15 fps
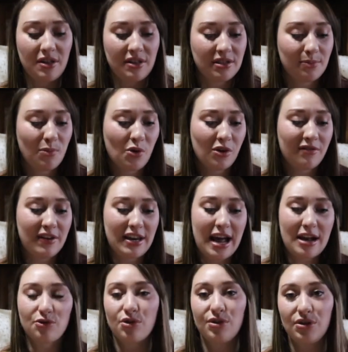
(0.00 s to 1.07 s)
It's more of a
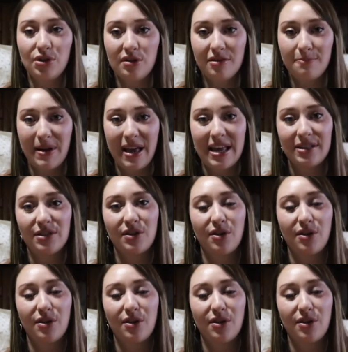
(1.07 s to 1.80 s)
natural toothpaste.